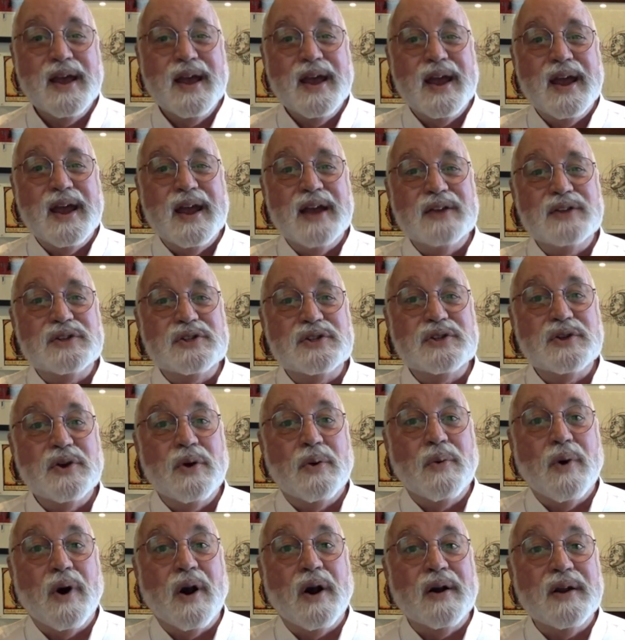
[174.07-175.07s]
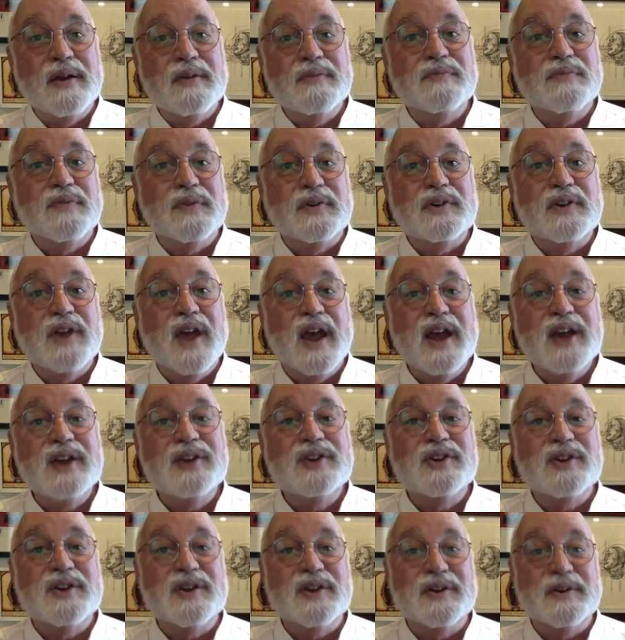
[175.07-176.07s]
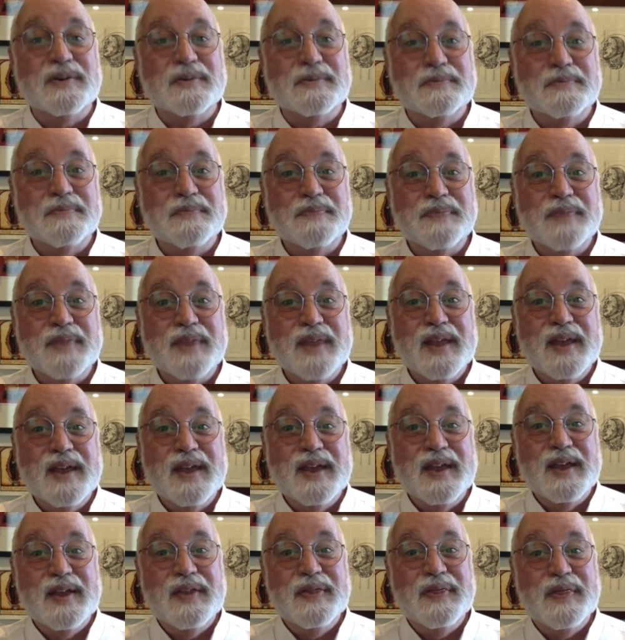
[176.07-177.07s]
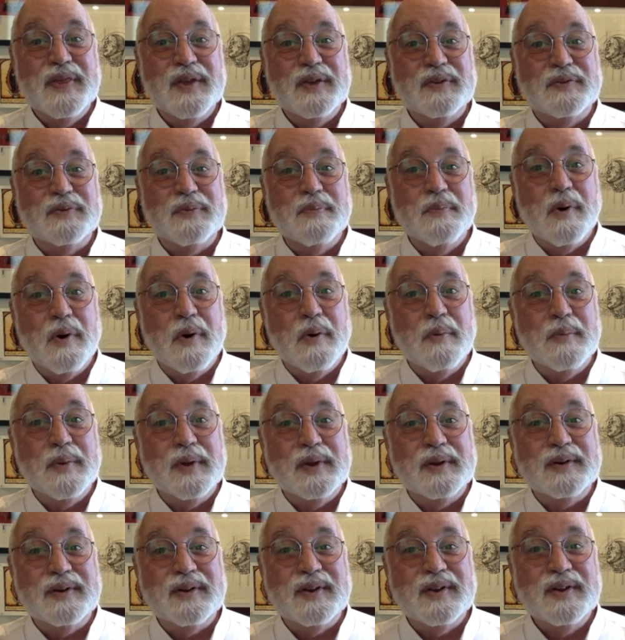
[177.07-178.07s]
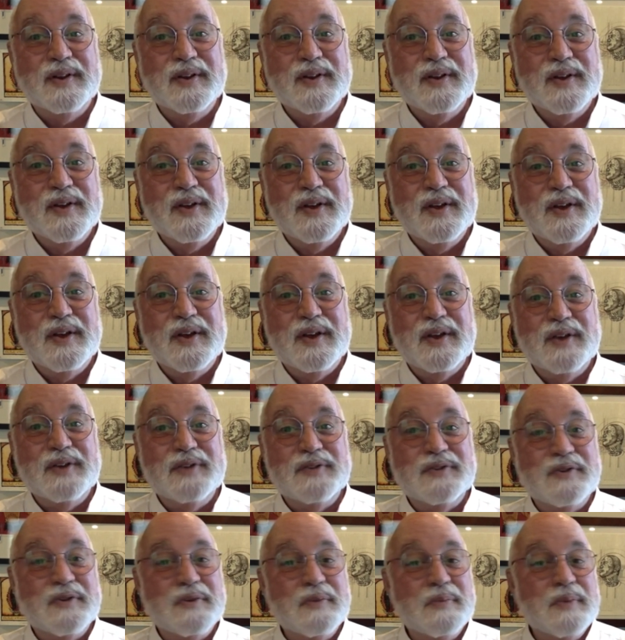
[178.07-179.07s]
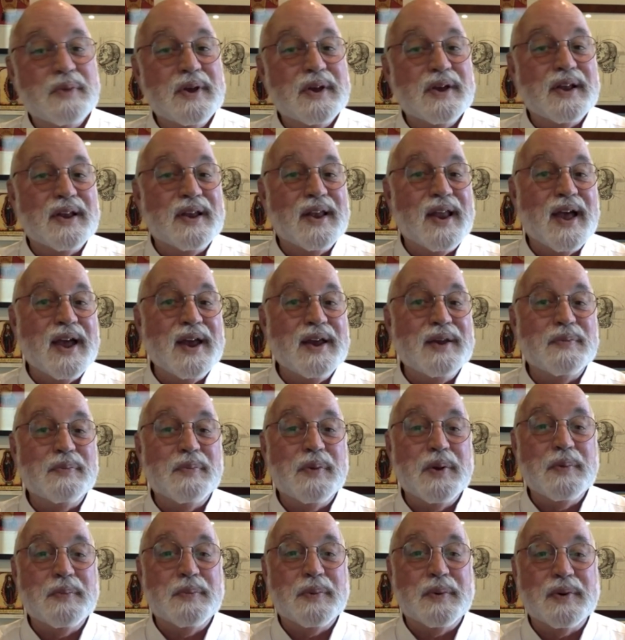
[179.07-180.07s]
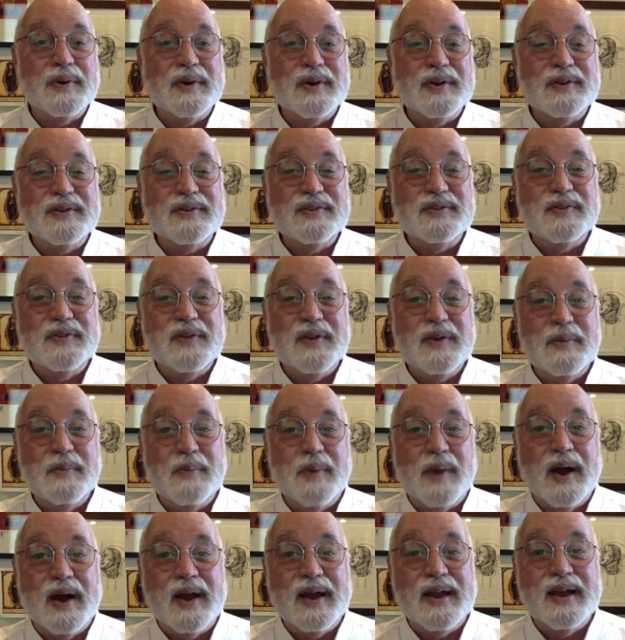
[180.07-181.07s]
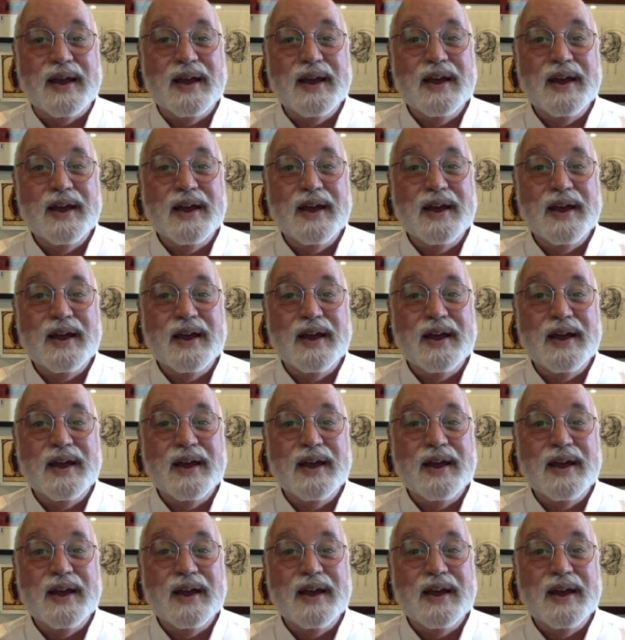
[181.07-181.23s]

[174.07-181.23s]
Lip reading: And so our invitation in this moment is to be a light people can see by,